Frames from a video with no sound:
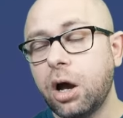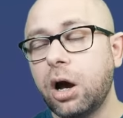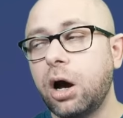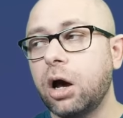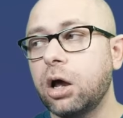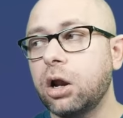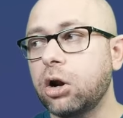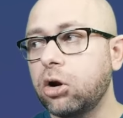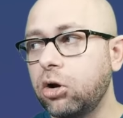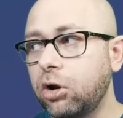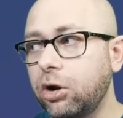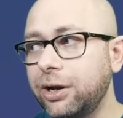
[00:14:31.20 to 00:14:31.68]

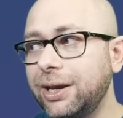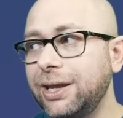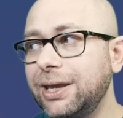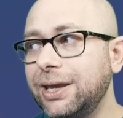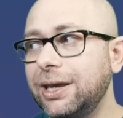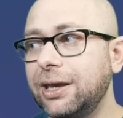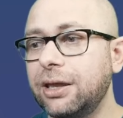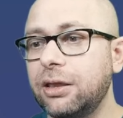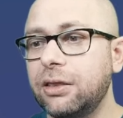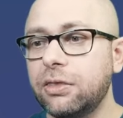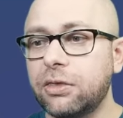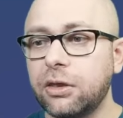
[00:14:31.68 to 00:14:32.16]
are
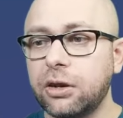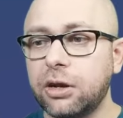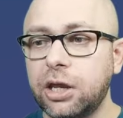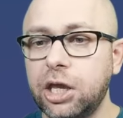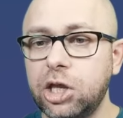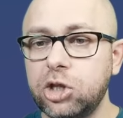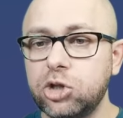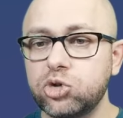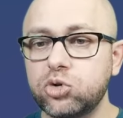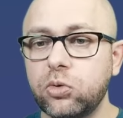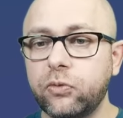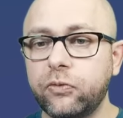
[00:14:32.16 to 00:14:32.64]
running in the
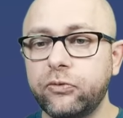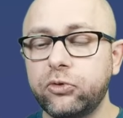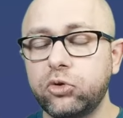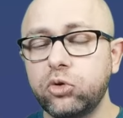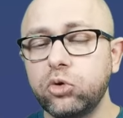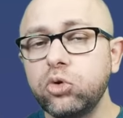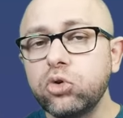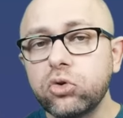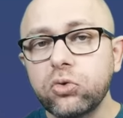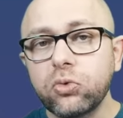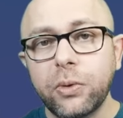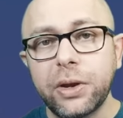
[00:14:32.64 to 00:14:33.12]
range of
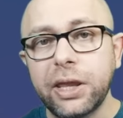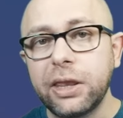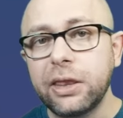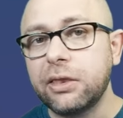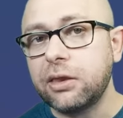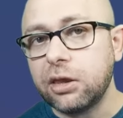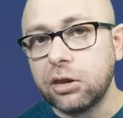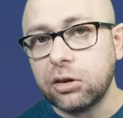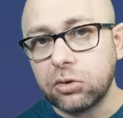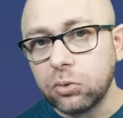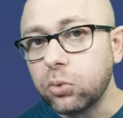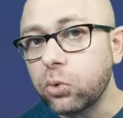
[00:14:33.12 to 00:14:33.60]

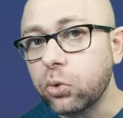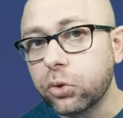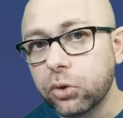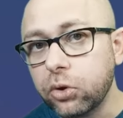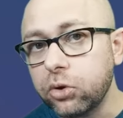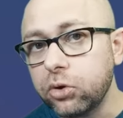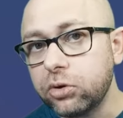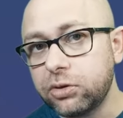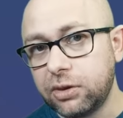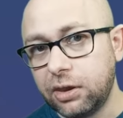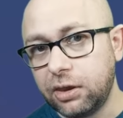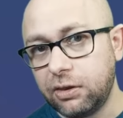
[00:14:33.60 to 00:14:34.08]

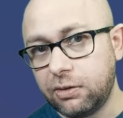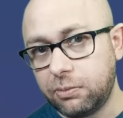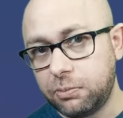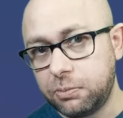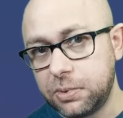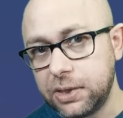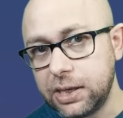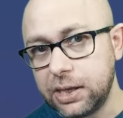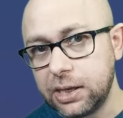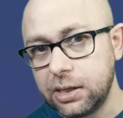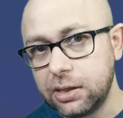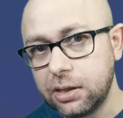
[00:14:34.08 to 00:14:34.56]
220-230
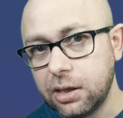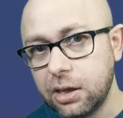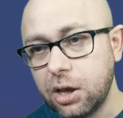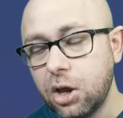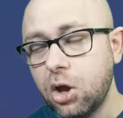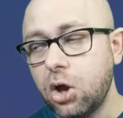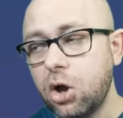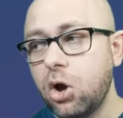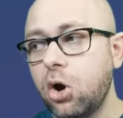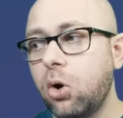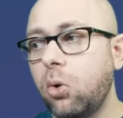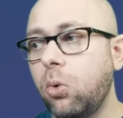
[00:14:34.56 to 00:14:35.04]
speed,
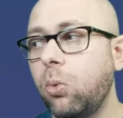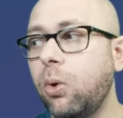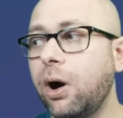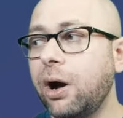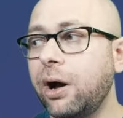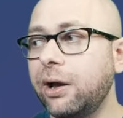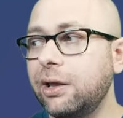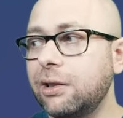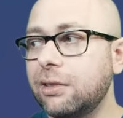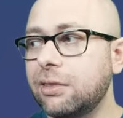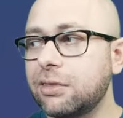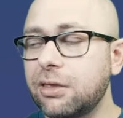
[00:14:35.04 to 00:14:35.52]

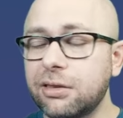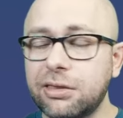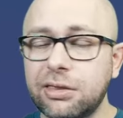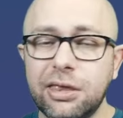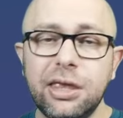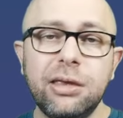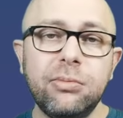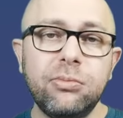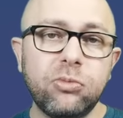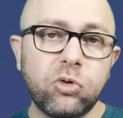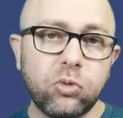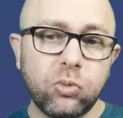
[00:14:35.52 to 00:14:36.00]
while the
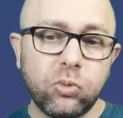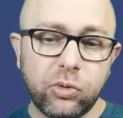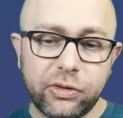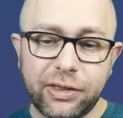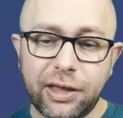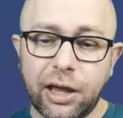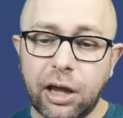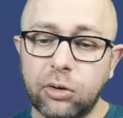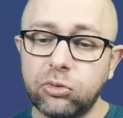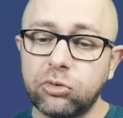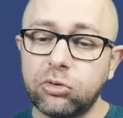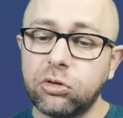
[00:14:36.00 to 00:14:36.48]
teams
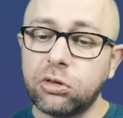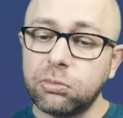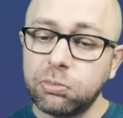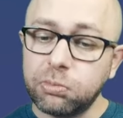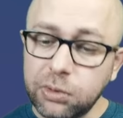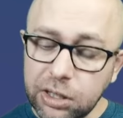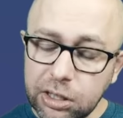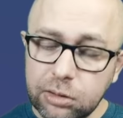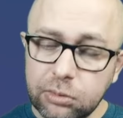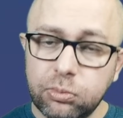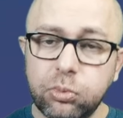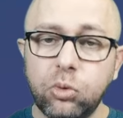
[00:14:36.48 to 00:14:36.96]
without
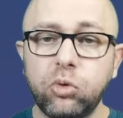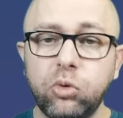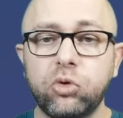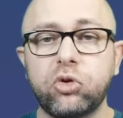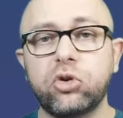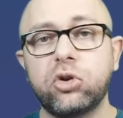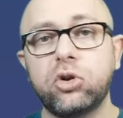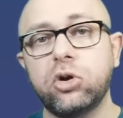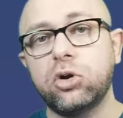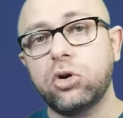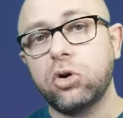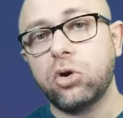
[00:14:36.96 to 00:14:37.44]
speed
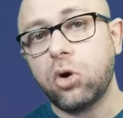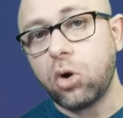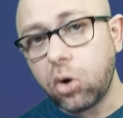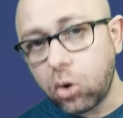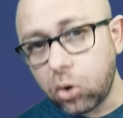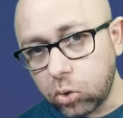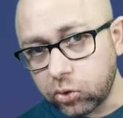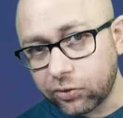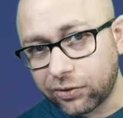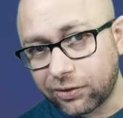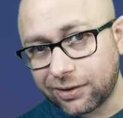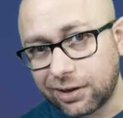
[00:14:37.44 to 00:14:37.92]
booster
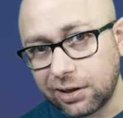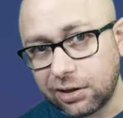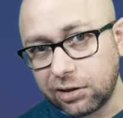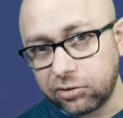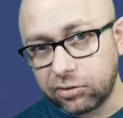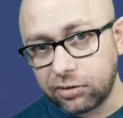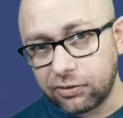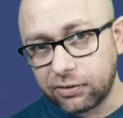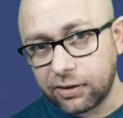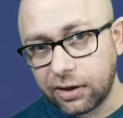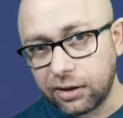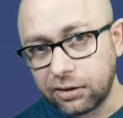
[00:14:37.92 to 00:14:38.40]
or skill
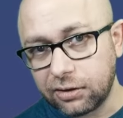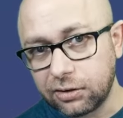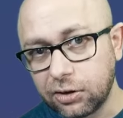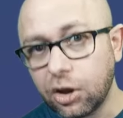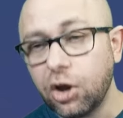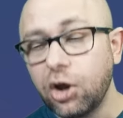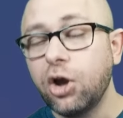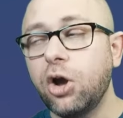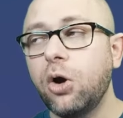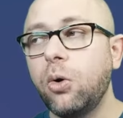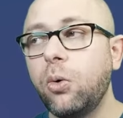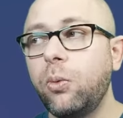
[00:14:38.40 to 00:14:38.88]
reset
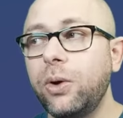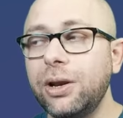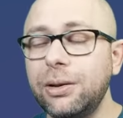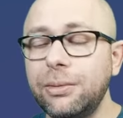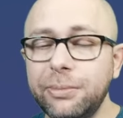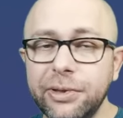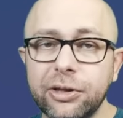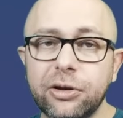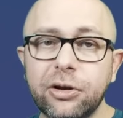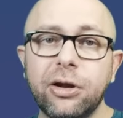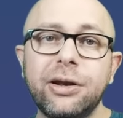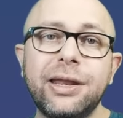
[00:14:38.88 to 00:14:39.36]
will
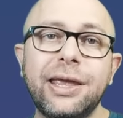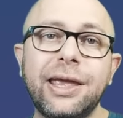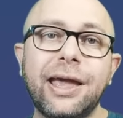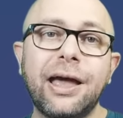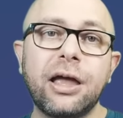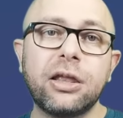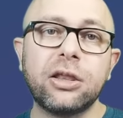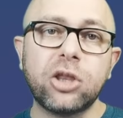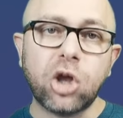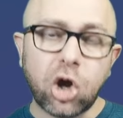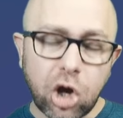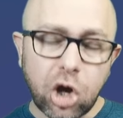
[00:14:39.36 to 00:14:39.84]
be running
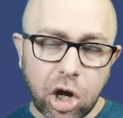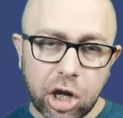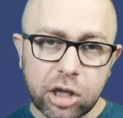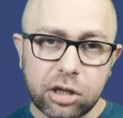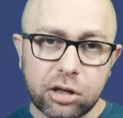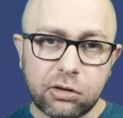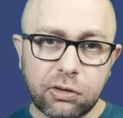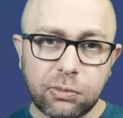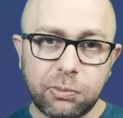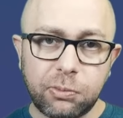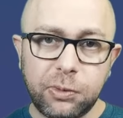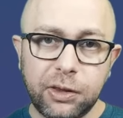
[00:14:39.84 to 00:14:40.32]
at a
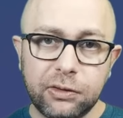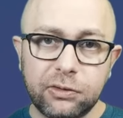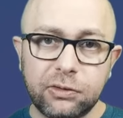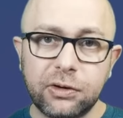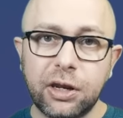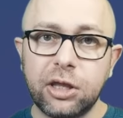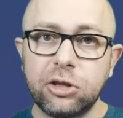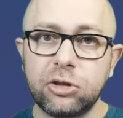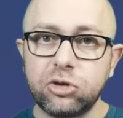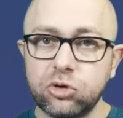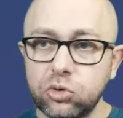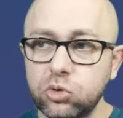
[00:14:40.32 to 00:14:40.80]
higher speed
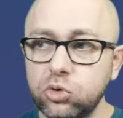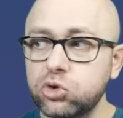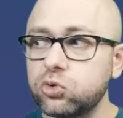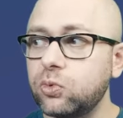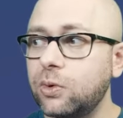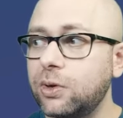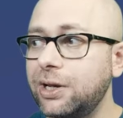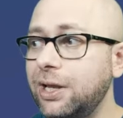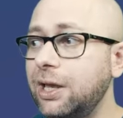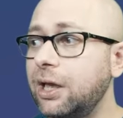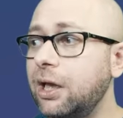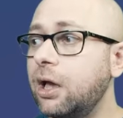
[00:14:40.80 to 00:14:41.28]
rate.
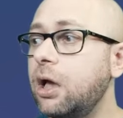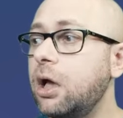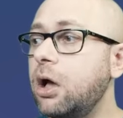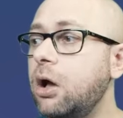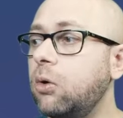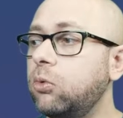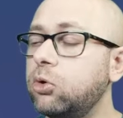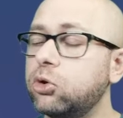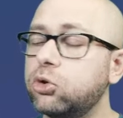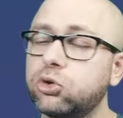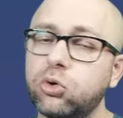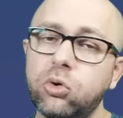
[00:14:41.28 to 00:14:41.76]
Usually
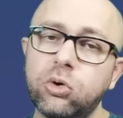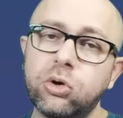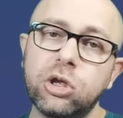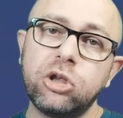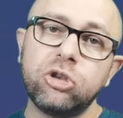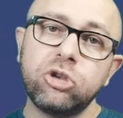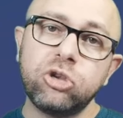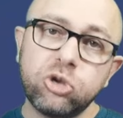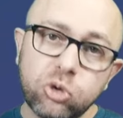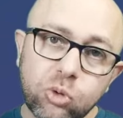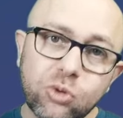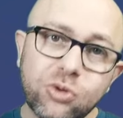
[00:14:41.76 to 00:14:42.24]
we're
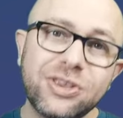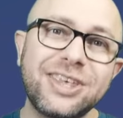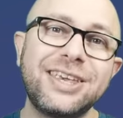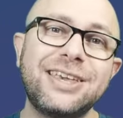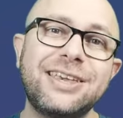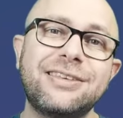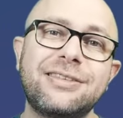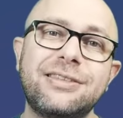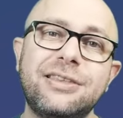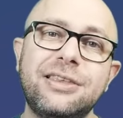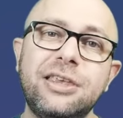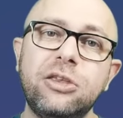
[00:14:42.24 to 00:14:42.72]
talking
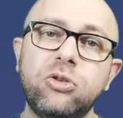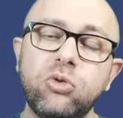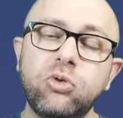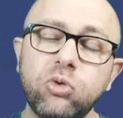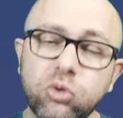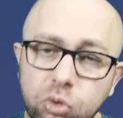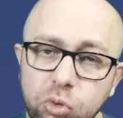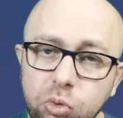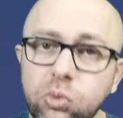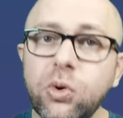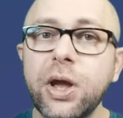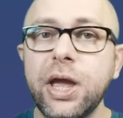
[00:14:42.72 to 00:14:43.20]
260 to
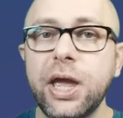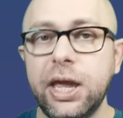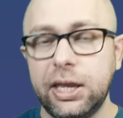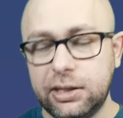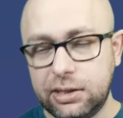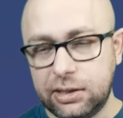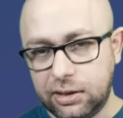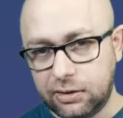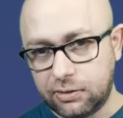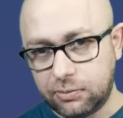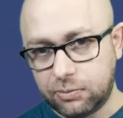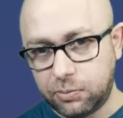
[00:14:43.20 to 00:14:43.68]

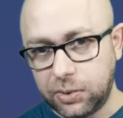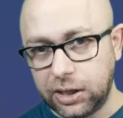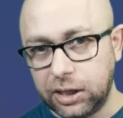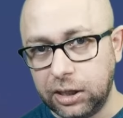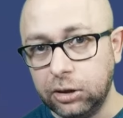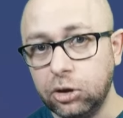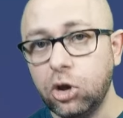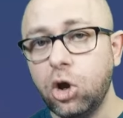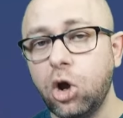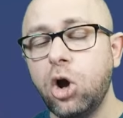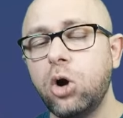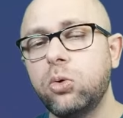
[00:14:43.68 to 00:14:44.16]
280
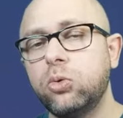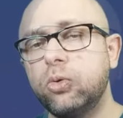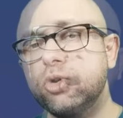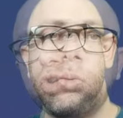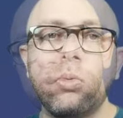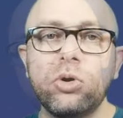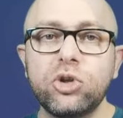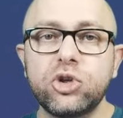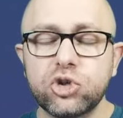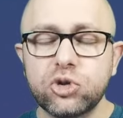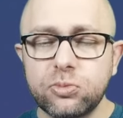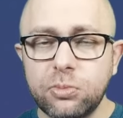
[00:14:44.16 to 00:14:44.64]
speed,
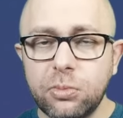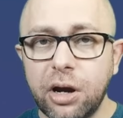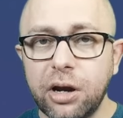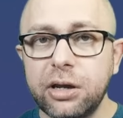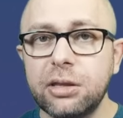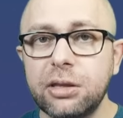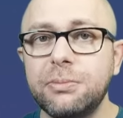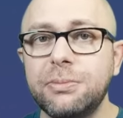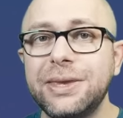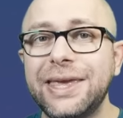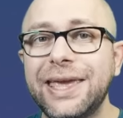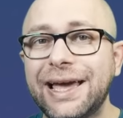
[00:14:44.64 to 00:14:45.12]
which
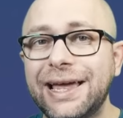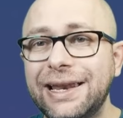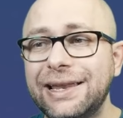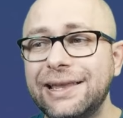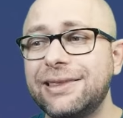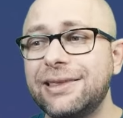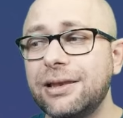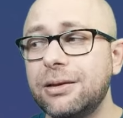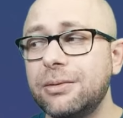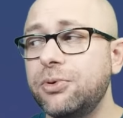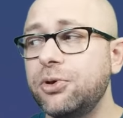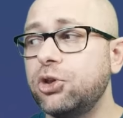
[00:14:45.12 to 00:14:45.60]
might be a
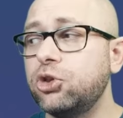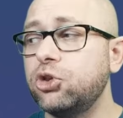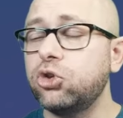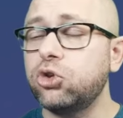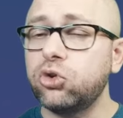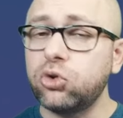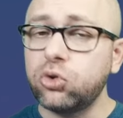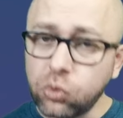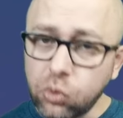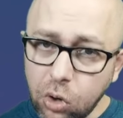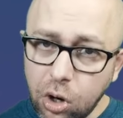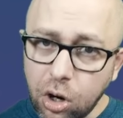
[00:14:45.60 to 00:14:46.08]
little
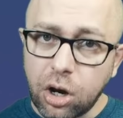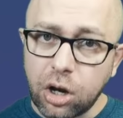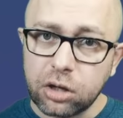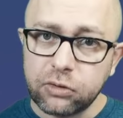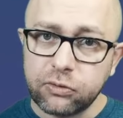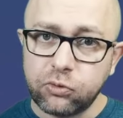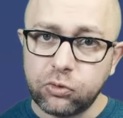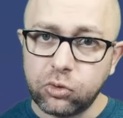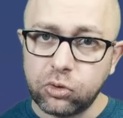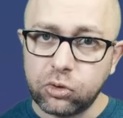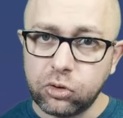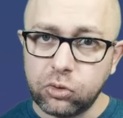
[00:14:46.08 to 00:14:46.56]
bit too high
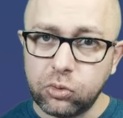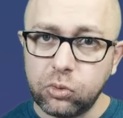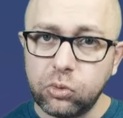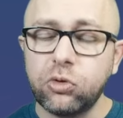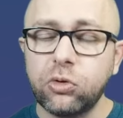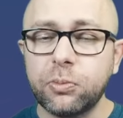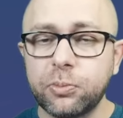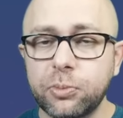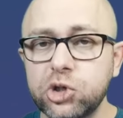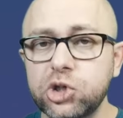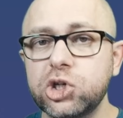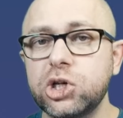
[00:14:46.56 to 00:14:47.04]
for you,
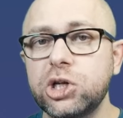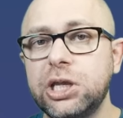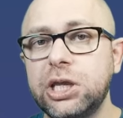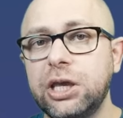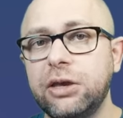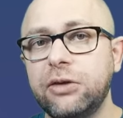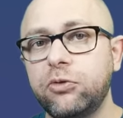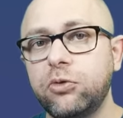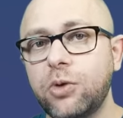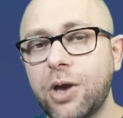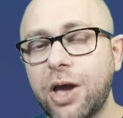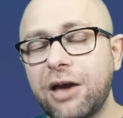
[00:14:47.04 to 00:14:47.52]

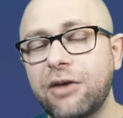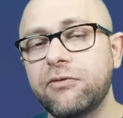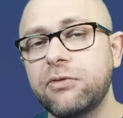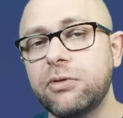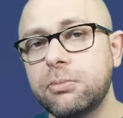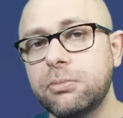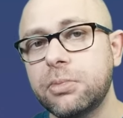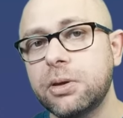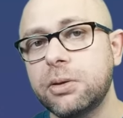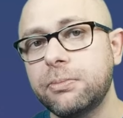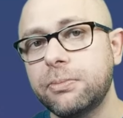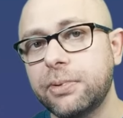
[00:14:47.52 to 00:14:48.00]
especially if you
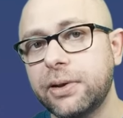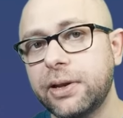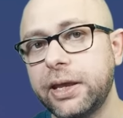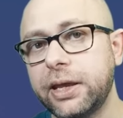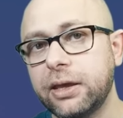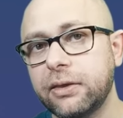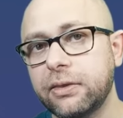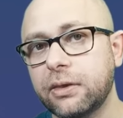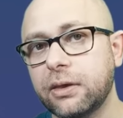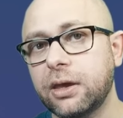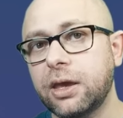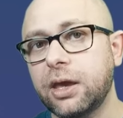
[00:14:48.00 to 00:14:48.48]
haven't been
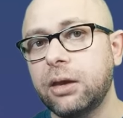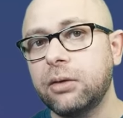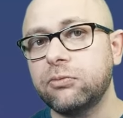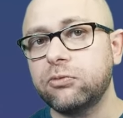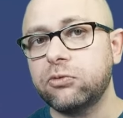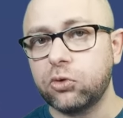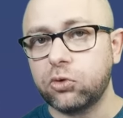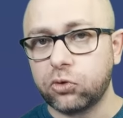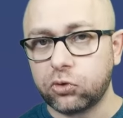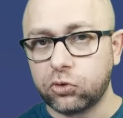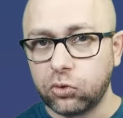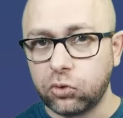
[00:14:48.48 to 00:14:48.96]
playing the game
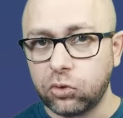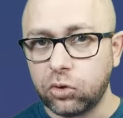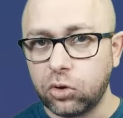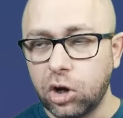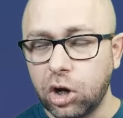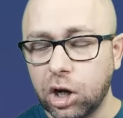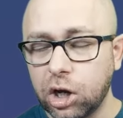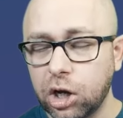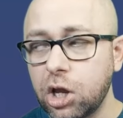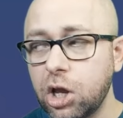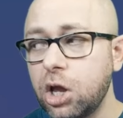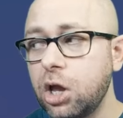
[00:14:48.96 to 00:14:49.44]
for so
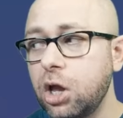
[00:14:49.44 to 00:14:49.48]
long.